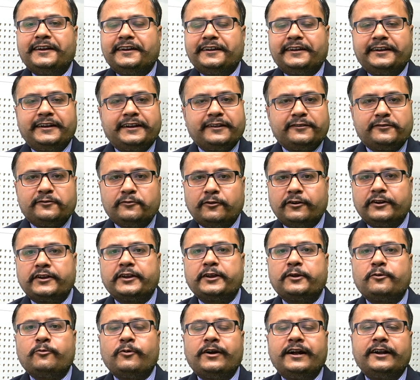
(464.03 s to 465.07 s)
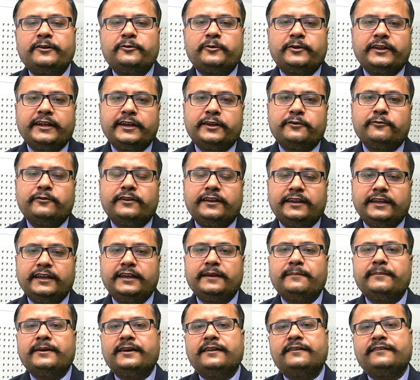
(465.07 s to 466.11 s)
it is not required to take your
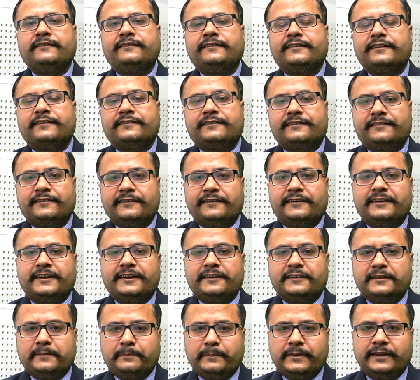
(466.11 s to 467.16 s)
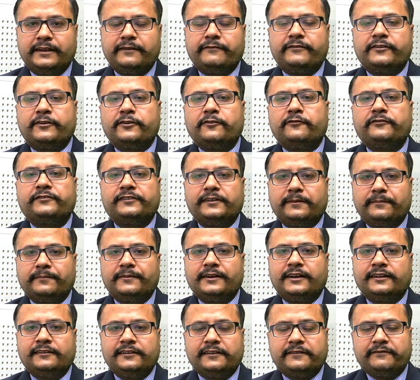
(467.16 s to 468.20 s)
name and just get the benefit of some
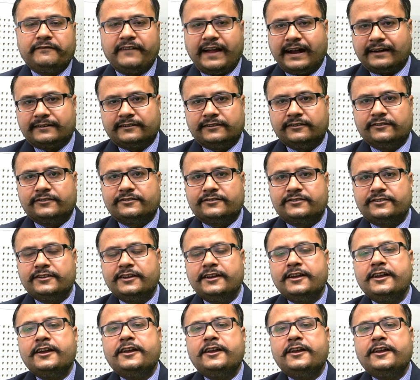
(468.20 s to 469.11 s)
other factors.